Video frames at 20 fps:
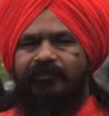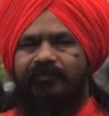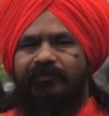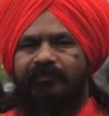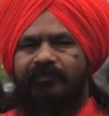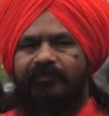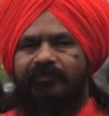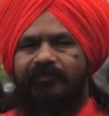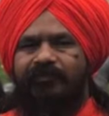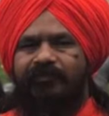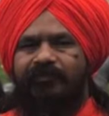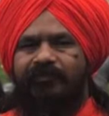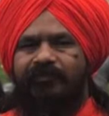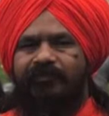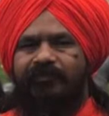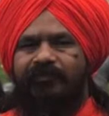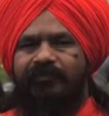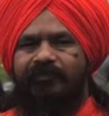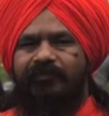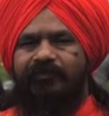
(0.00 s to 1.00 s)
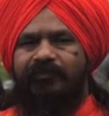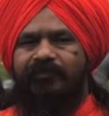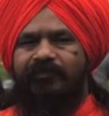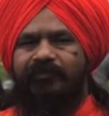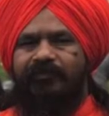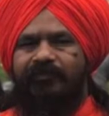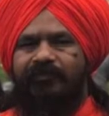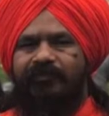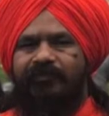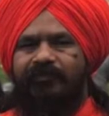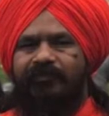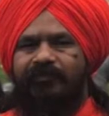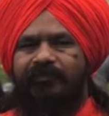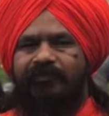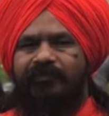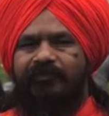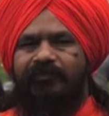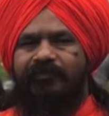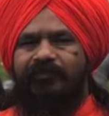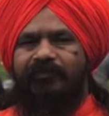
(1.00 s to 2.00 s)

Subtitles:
This person isn't speaking.